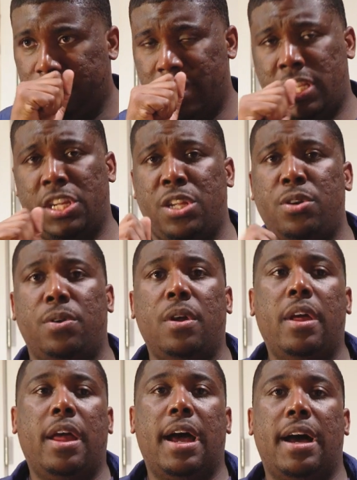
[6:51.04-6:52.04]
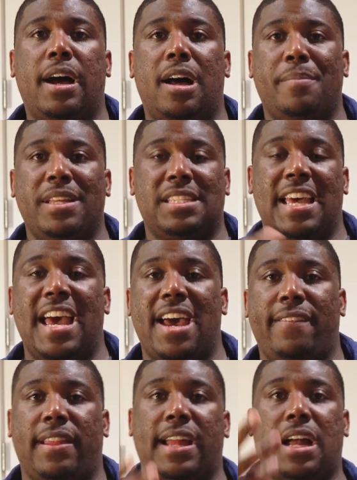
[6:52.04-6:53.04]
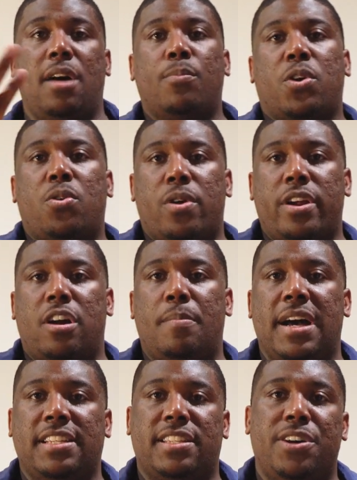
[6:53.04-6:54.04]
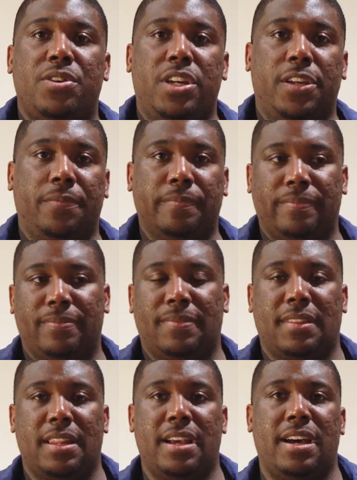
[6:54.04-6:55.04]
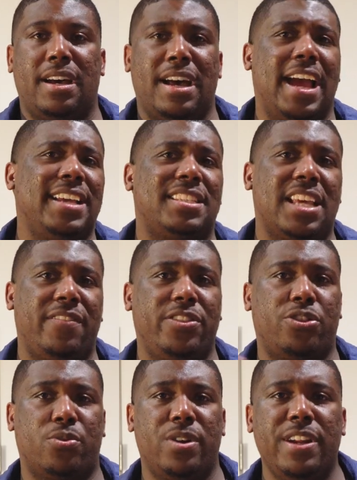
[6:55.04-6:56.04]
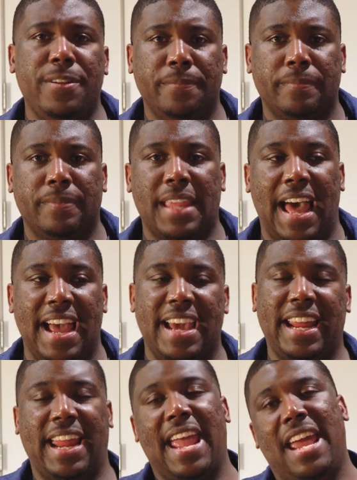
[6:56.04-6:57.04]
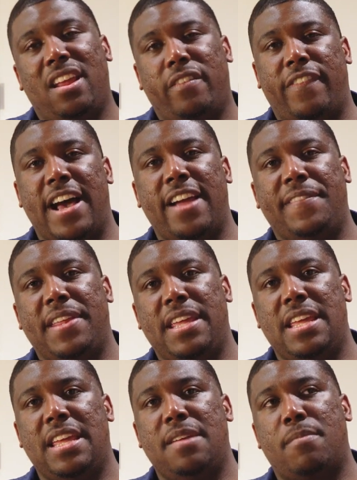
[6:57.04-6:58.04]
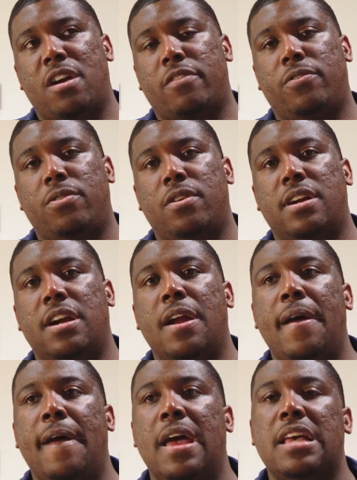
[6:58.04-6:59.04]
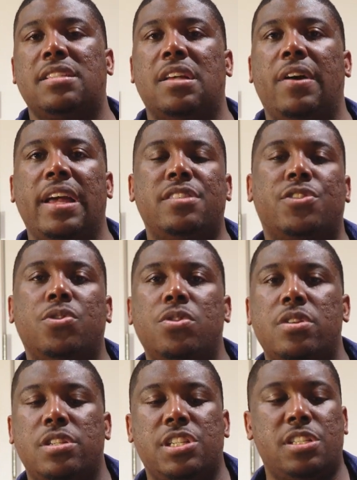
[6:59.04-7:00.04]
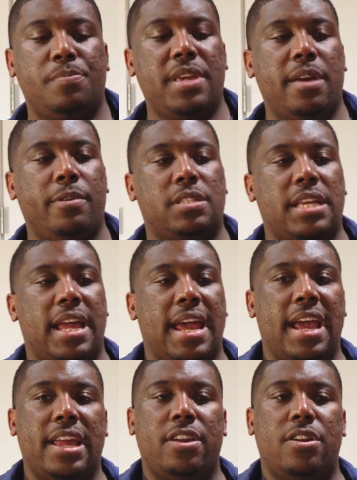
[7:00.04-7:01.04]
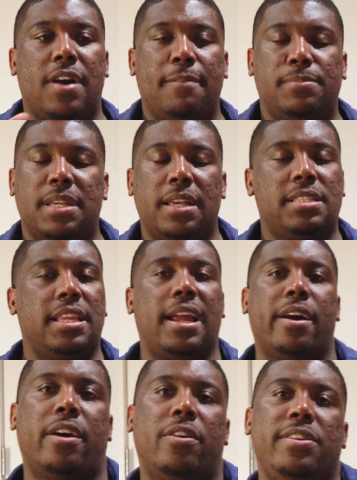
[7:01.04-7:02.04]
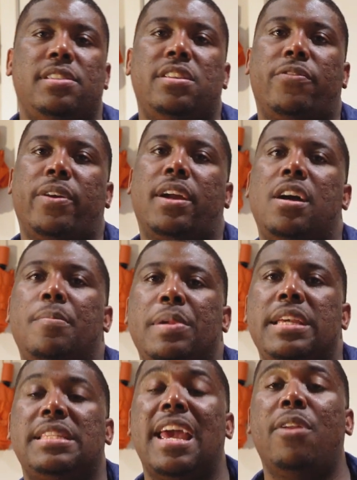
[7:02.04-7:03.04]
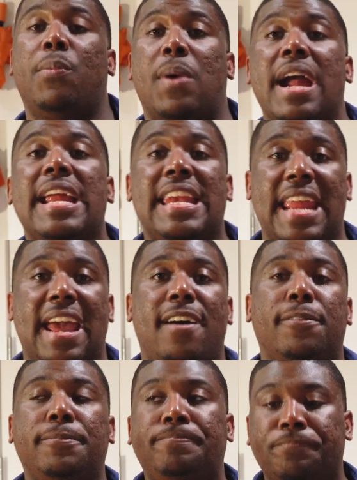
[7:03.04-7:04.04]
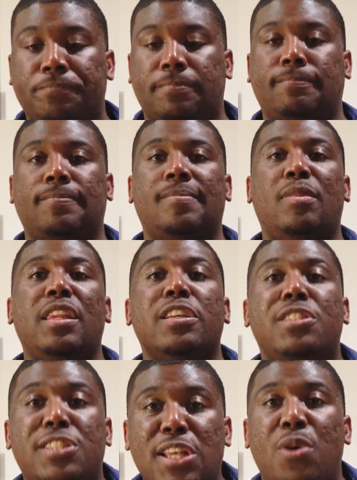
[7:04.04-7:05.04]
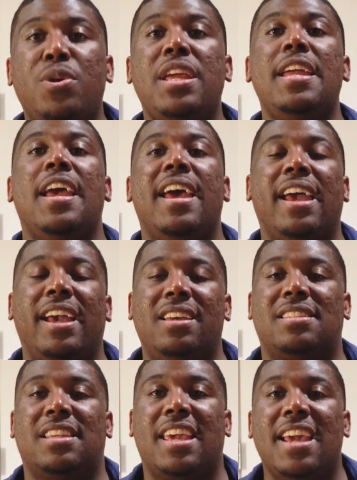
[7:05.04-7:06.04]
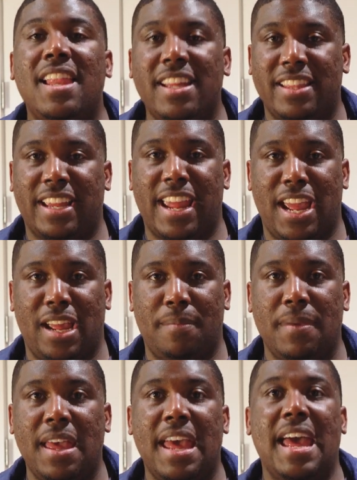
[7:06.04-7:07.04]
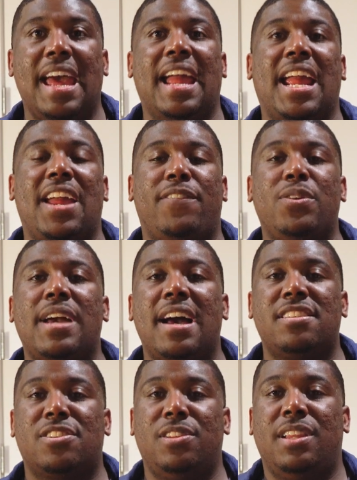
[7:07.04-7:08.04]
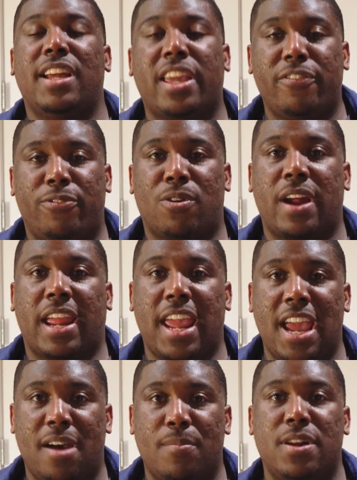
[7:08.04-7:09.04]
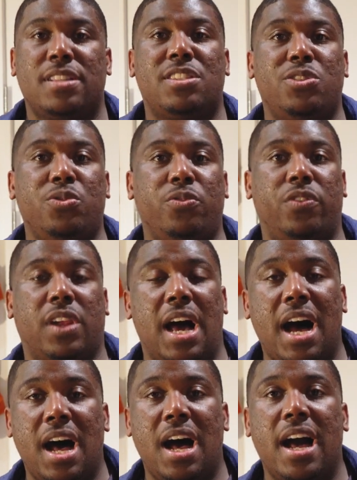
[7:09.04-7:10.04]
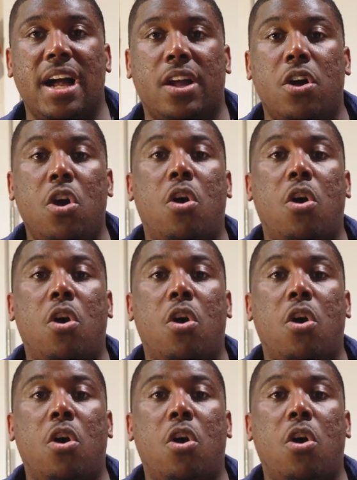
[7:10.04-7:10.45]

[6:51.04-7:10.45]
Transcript: to do and to have. Like, I'm recording on my Sony a7 III. I had a Canon 5D Mark IV. So it's cool to just be able to say, hey, you know, I'm testing all these different companies, and right now Sony is killing the game. If you guys are looking for a camera to vlog